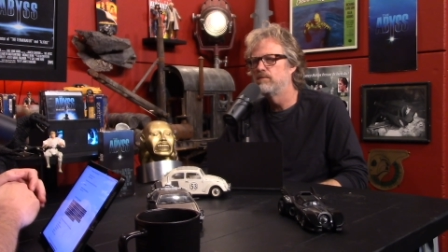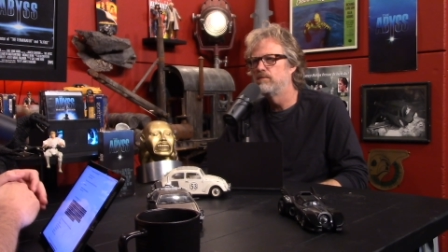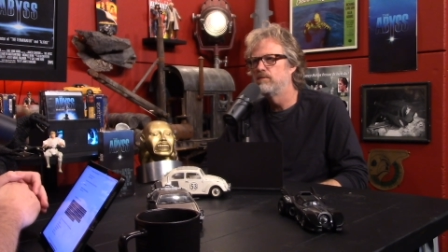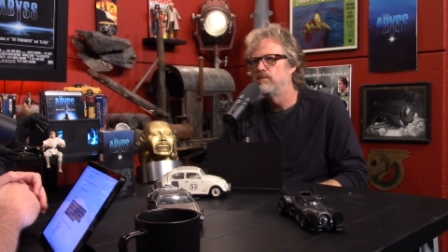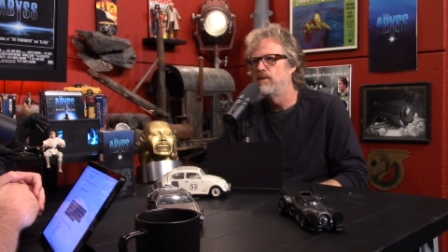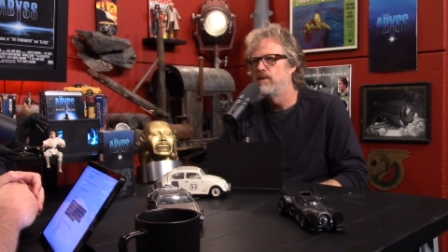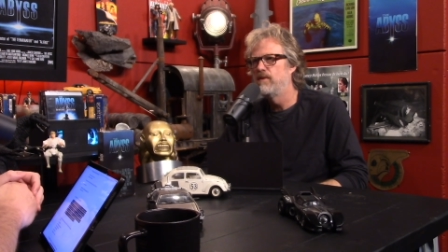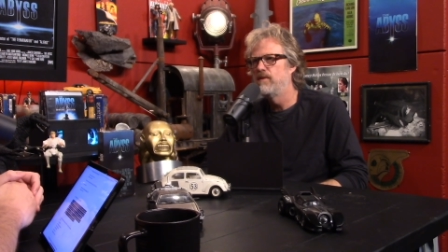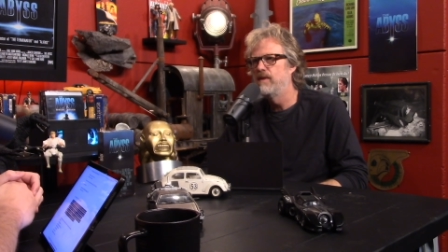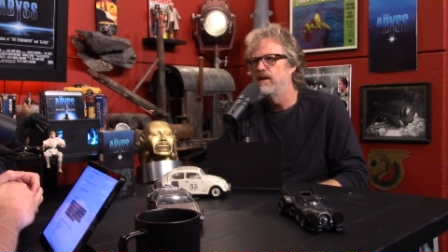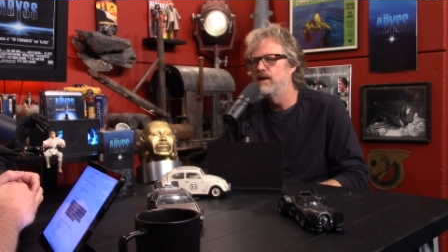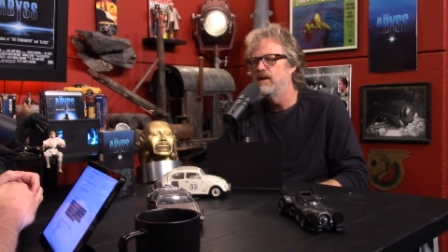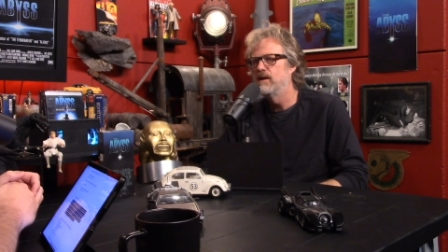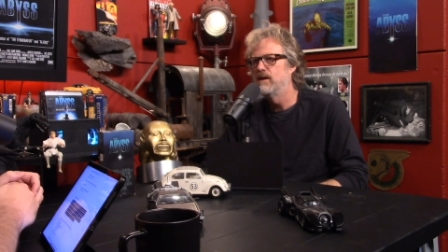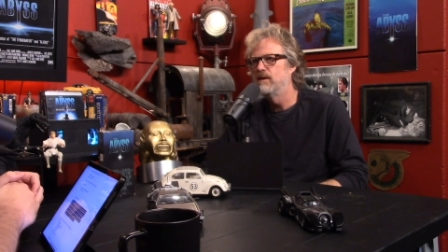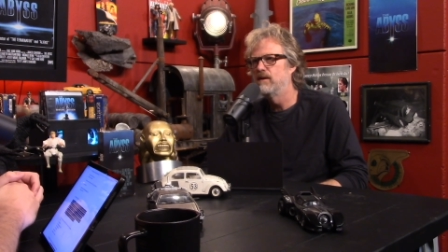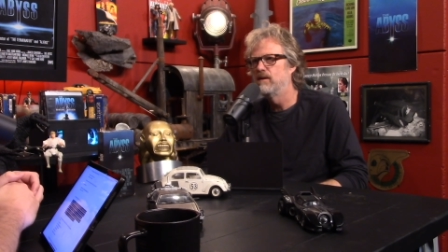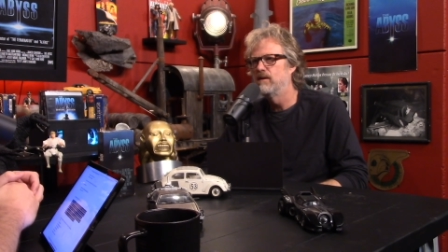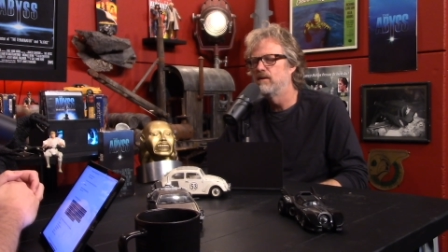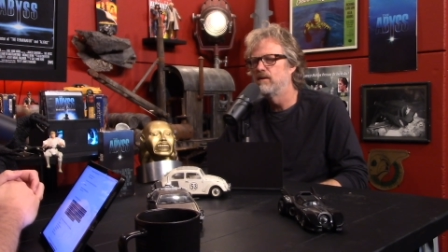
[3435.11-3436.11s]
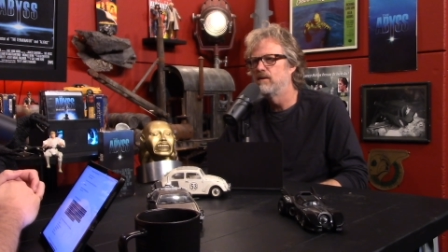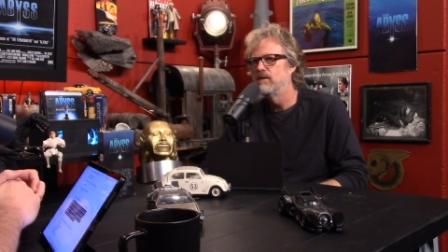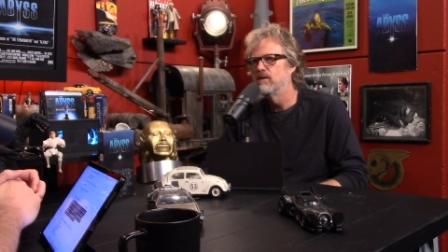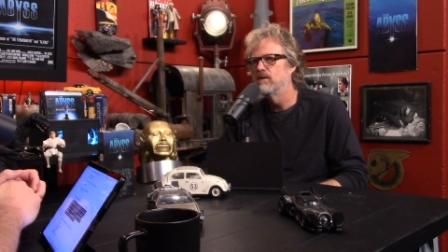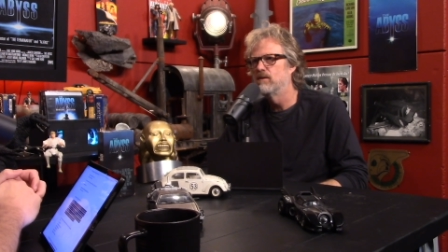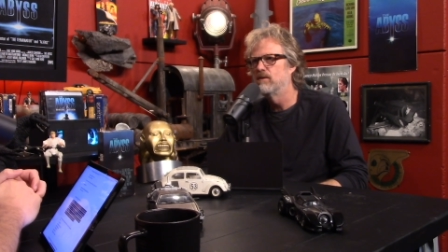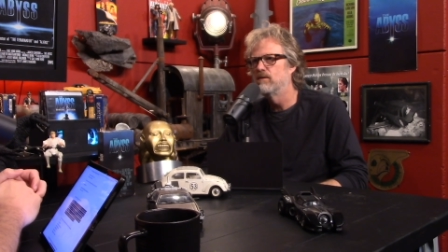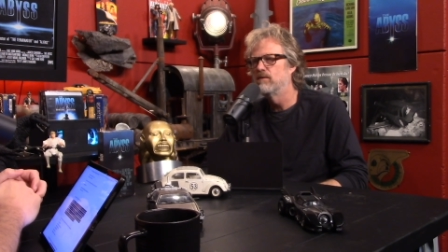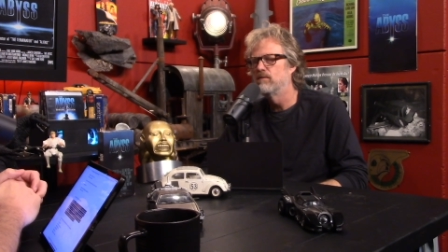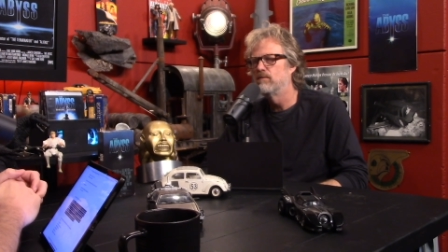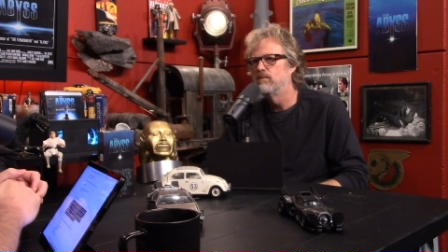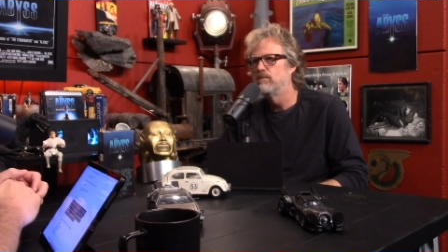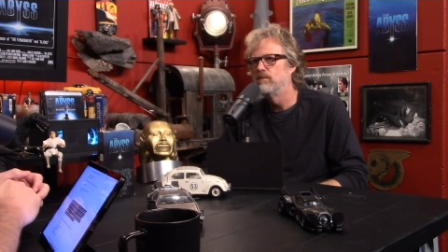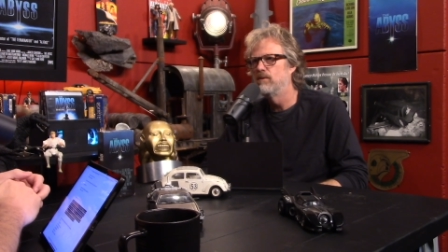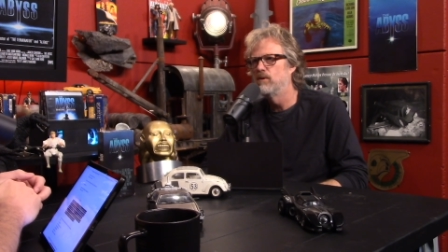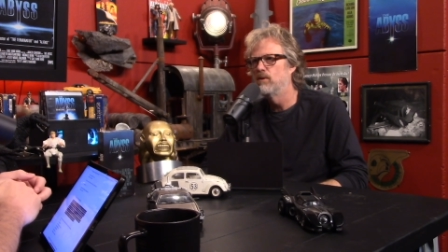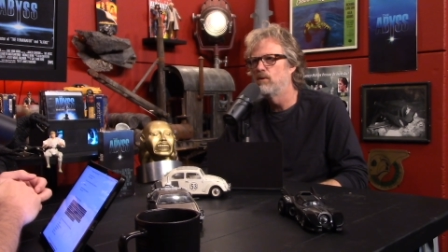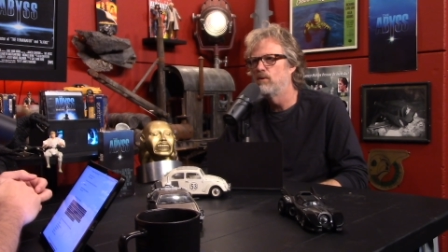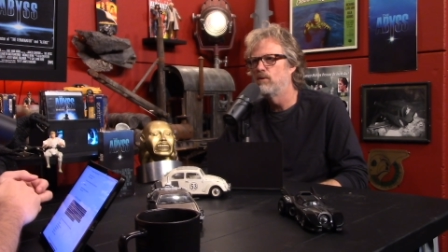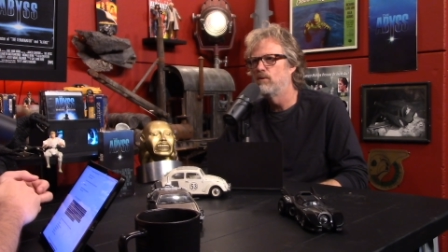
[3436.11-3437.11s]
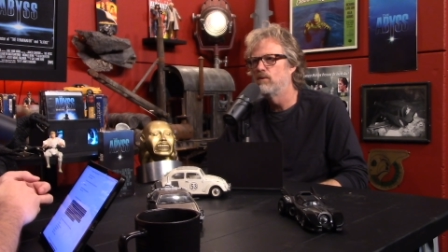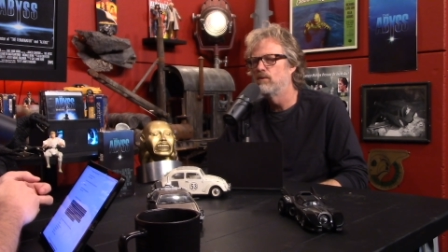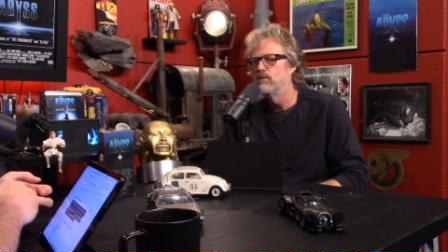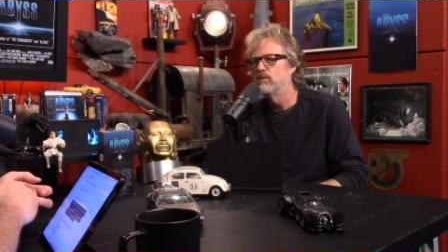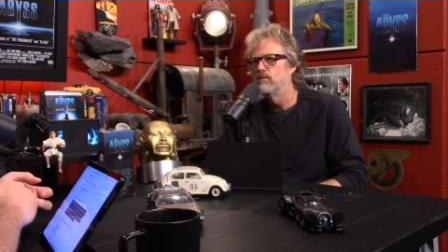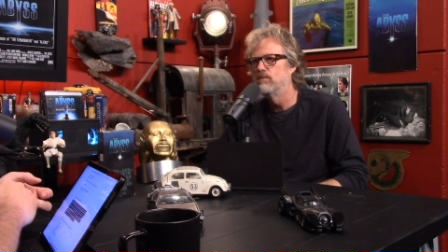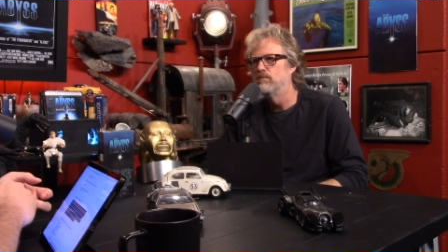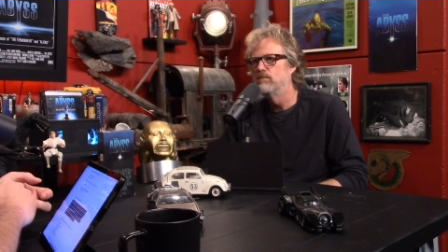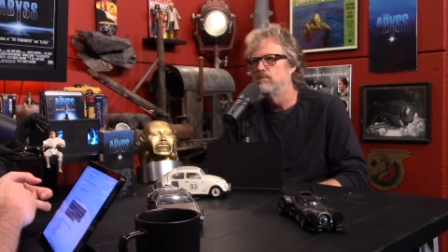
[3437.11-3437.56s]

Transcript: than the whole,